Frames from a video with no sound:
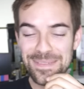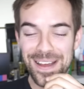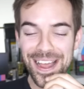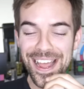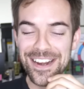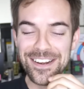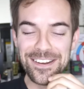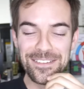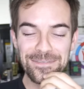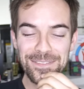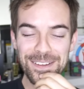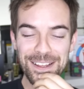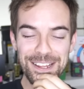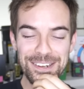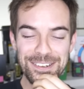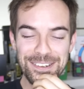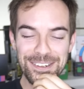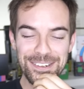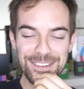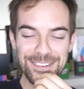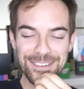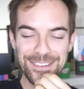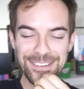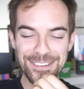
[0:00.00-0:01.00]
mind if I
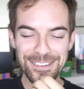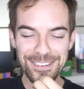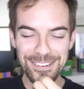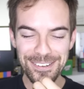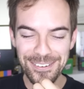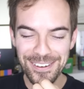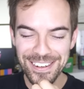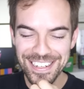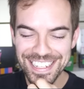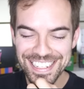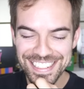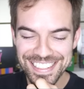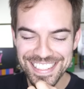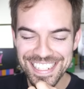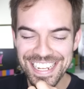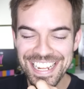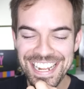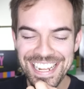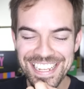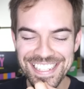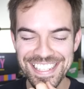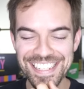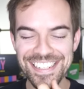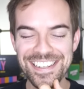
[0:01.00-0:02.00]
do, when he
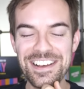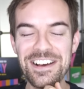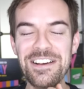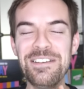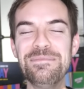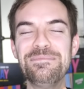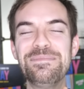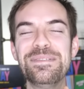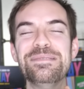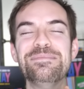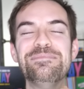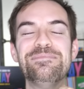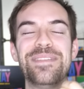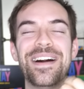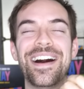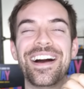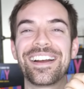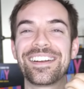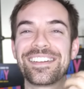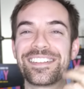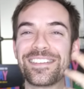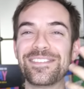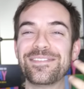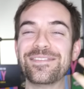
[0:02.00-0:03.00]
sees an open
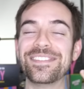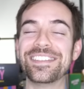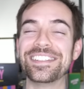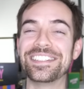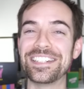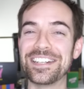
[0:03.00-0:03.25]
box of